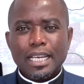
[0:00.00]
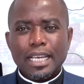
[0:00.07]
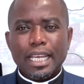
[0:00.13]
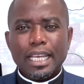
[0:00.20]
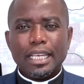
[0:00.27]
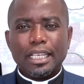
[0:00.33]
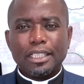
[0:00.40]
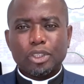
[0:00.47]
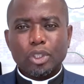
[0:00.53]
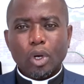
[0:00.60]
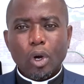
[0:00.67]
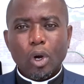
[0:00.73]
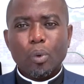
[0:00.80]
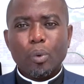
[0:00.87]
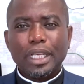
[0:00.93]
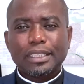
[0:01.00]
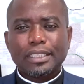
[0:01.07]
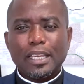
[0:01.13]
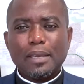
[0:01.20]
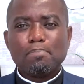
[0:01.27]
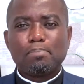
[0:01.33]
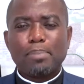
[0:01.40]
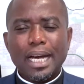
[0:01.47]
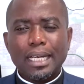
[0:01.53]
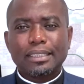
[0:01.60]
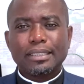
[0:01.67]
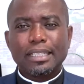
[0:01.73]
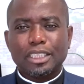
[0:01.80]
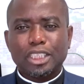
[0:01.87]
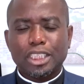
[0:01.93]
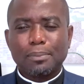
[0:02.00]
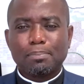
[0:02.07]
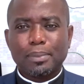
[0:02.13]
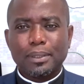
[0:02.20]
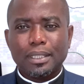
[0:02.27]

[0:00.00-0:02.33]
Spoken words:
It is always in partnership